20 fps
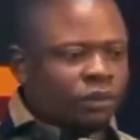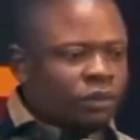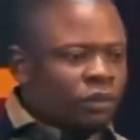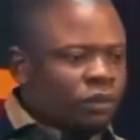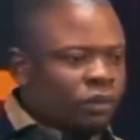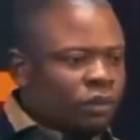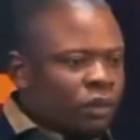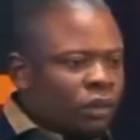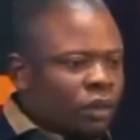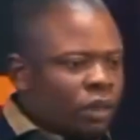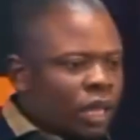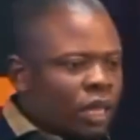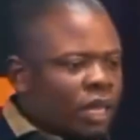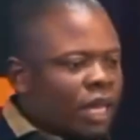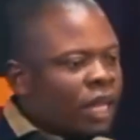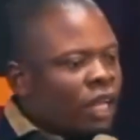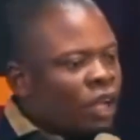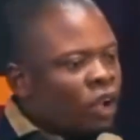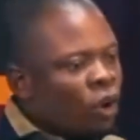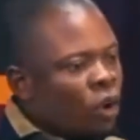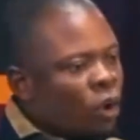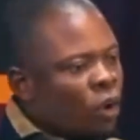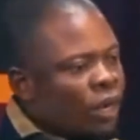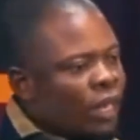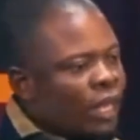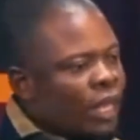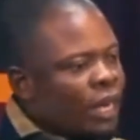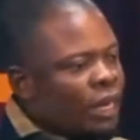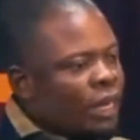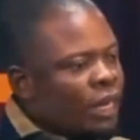you, then
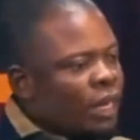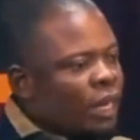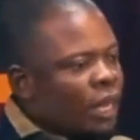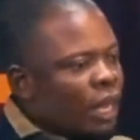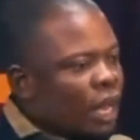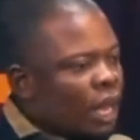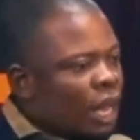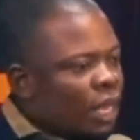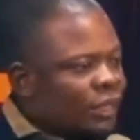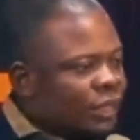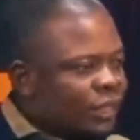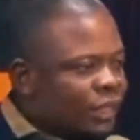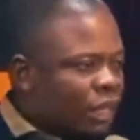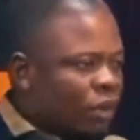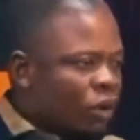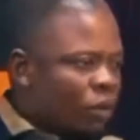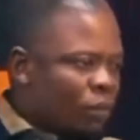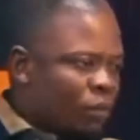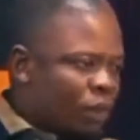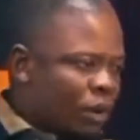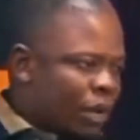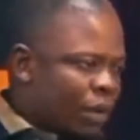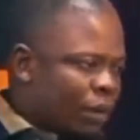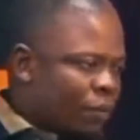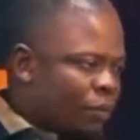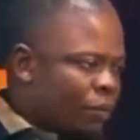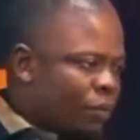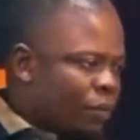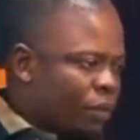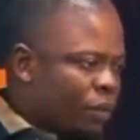God can answer your prayer.
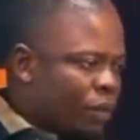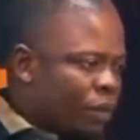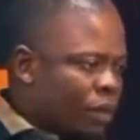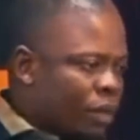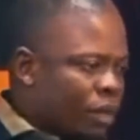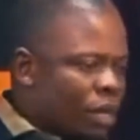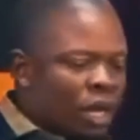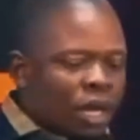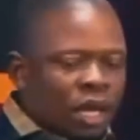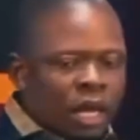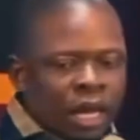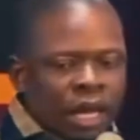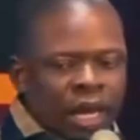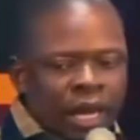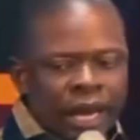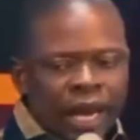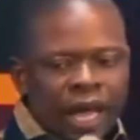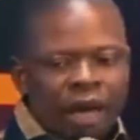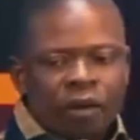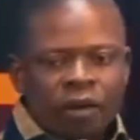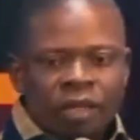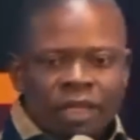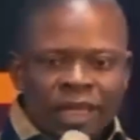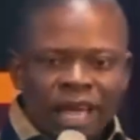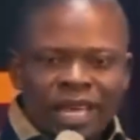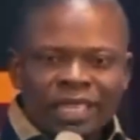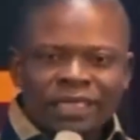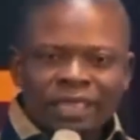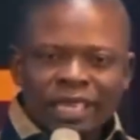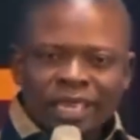Now,
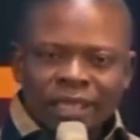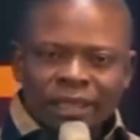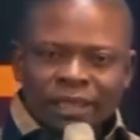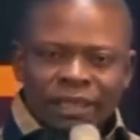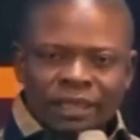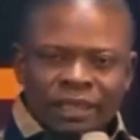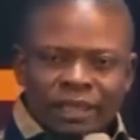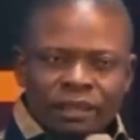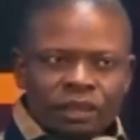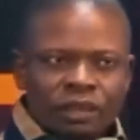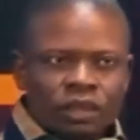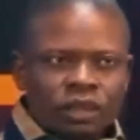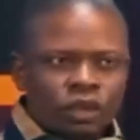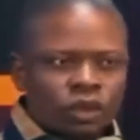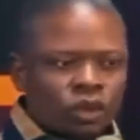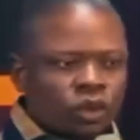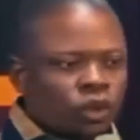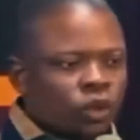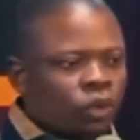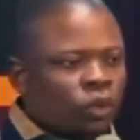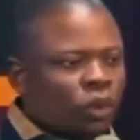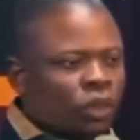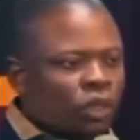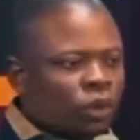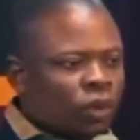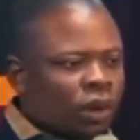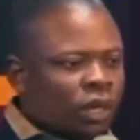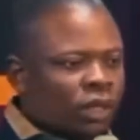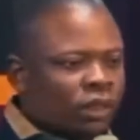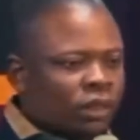that is to do
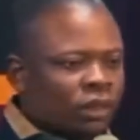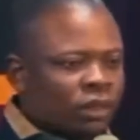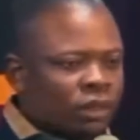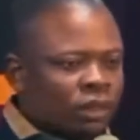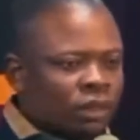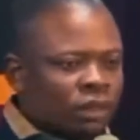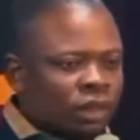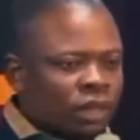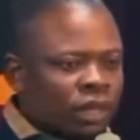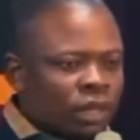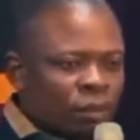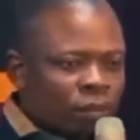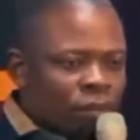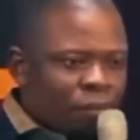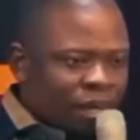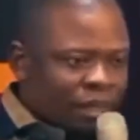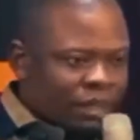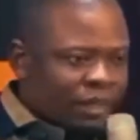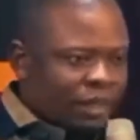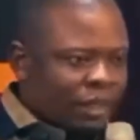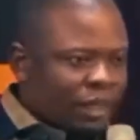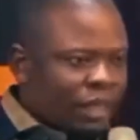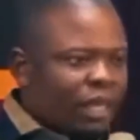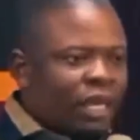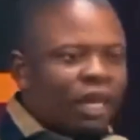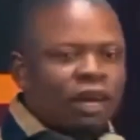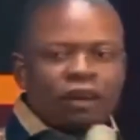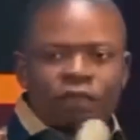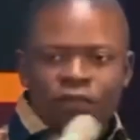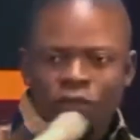with what? Mercy
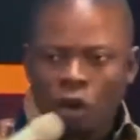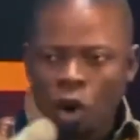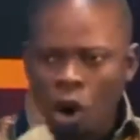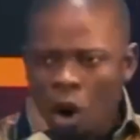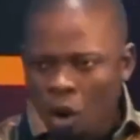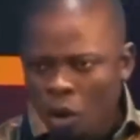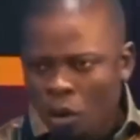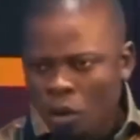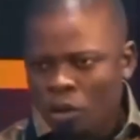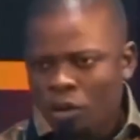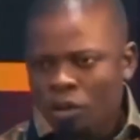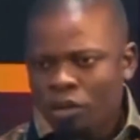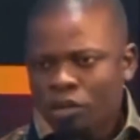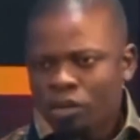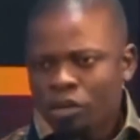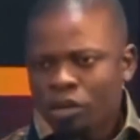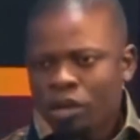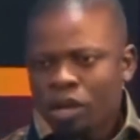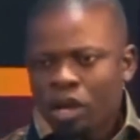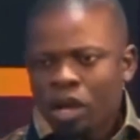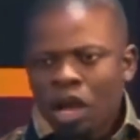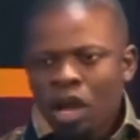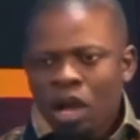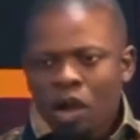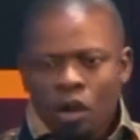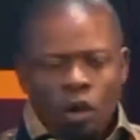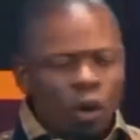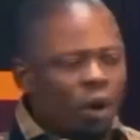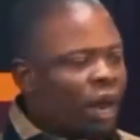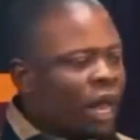for all.
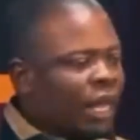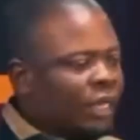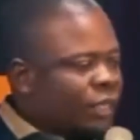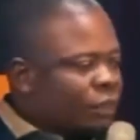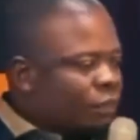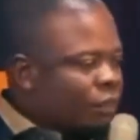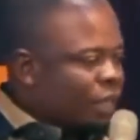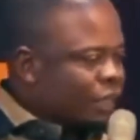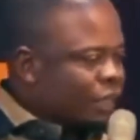God has